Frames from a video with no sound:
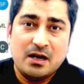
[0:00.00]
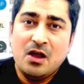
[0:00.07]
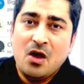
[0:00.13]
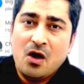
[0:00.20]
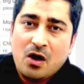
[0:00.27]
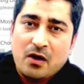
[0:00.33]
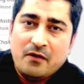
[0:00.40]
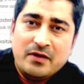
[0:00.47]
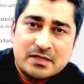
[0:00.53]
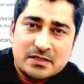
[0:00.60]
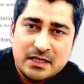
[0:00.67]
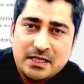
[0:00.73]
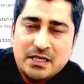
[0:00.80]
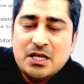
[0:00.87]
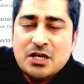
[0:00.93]

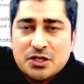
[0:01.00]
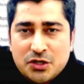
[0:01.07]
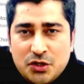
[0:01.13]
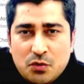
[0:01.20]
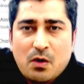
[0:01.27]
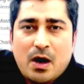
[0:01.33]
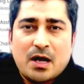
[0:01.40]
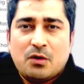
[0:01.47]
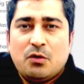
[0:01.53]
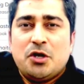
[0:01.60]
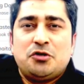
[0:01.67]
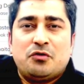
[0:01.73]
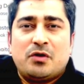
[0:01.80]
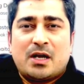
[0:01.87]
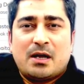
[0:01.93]
obviously you are going to
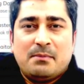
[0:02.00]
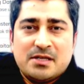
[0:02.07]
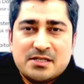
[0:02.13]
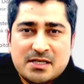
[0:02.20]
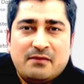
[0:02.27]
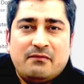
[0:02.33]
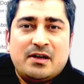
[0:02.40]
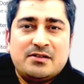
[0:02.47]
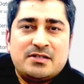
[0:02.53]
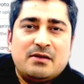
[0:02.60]
recommend someone